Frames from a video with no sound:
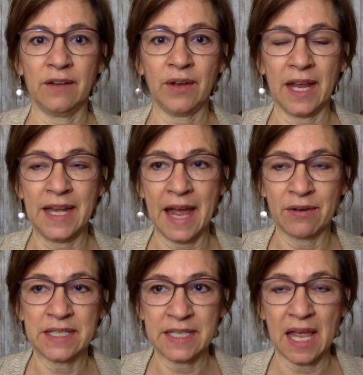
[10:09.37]
Okay,
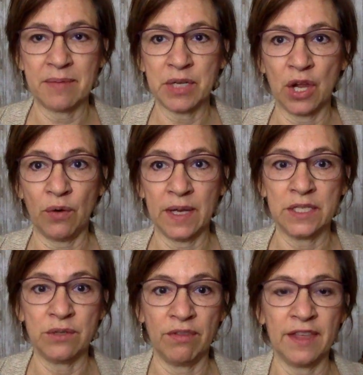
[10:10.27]
now's the time to go
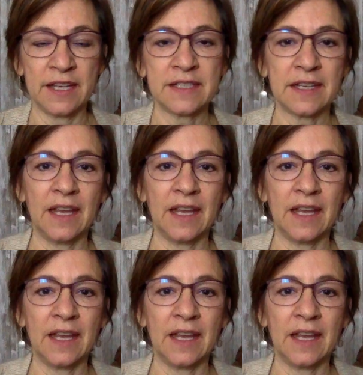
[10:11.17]
and do this.